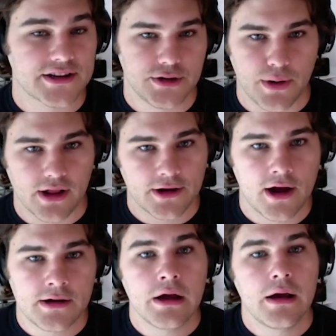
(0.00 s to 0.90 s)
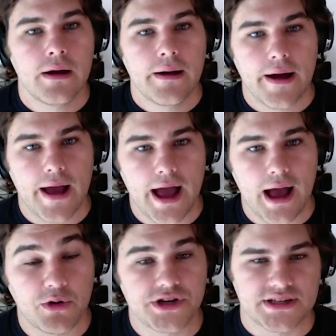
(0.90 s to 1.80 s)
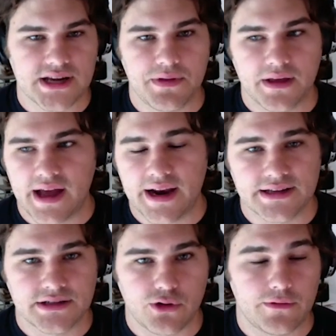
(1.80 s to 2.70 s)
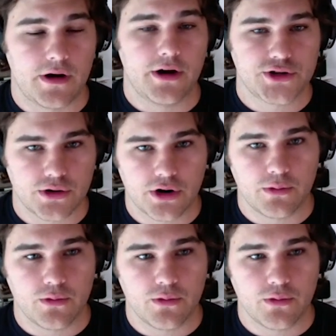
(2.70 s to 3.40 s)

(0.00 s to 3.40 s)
Polygon, which is something that is sort of on our short-term